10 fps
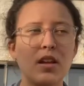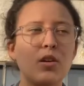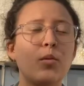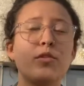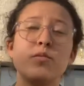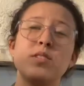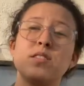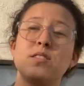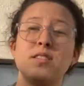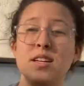What the
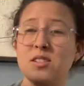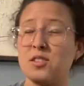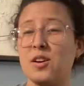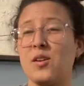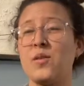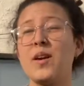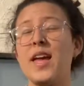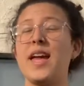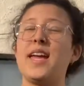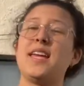research does show
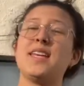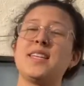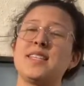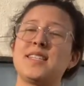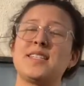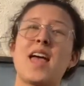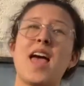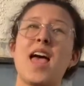is